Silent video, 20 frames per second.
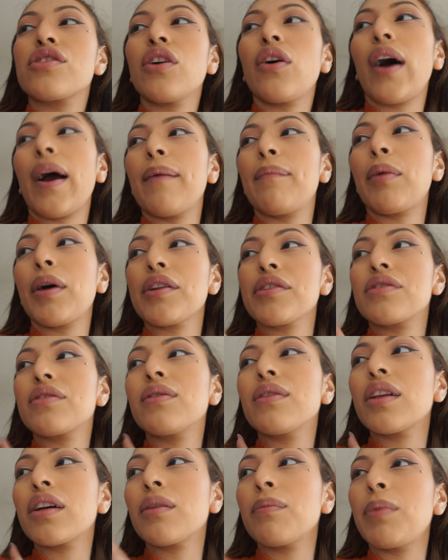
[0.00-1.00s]
So I bought
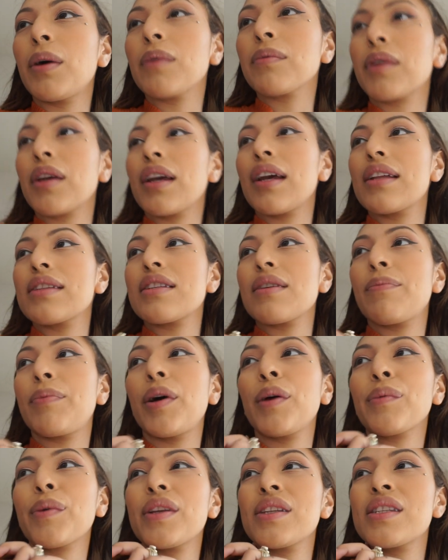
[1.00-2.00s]
two little pumpkins, a
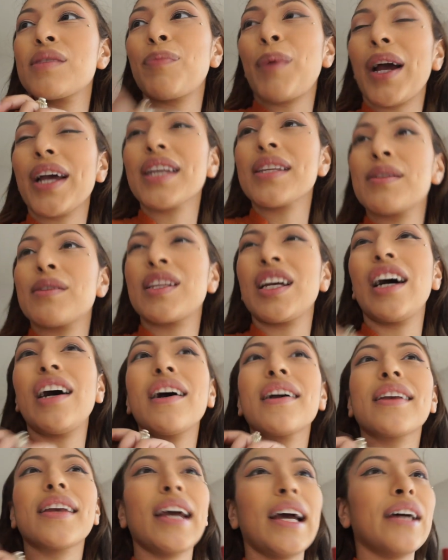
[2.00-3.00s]
pumpkin spice
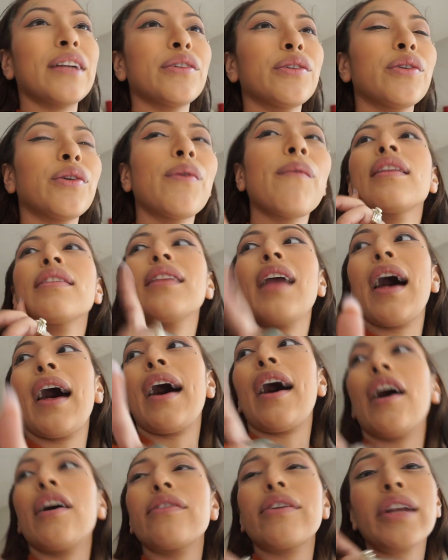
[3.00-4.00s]
uh, candle
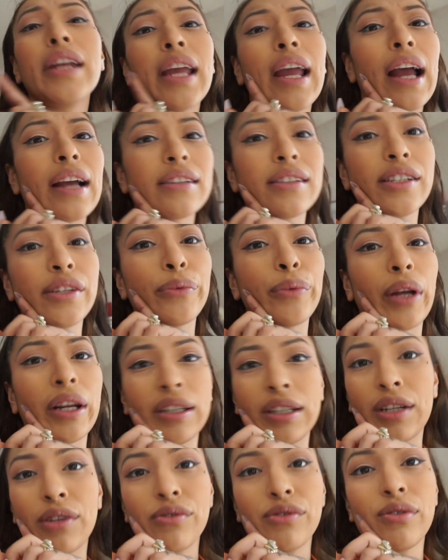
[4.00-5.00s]
that already actually
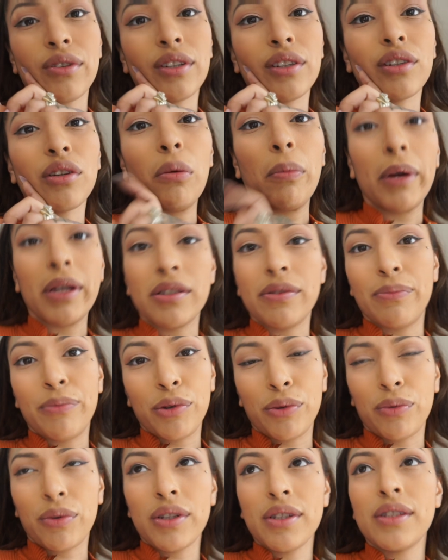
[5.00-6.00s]
ran out. So I need to go buy some
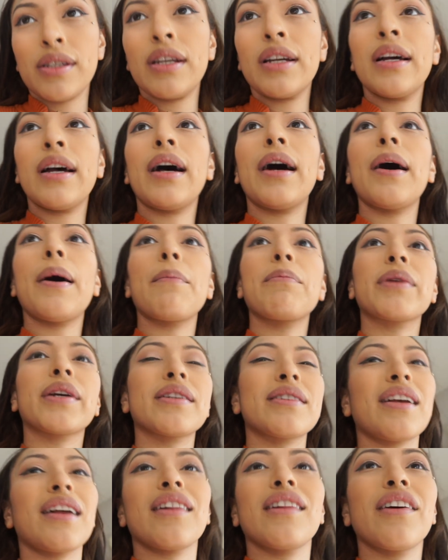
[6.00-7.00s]
new ones um,
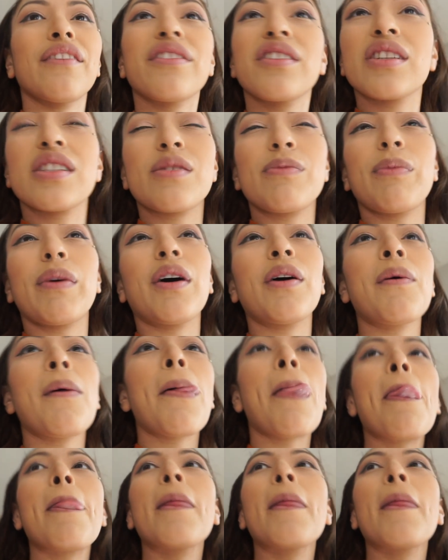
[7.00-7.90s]
because I love the smell.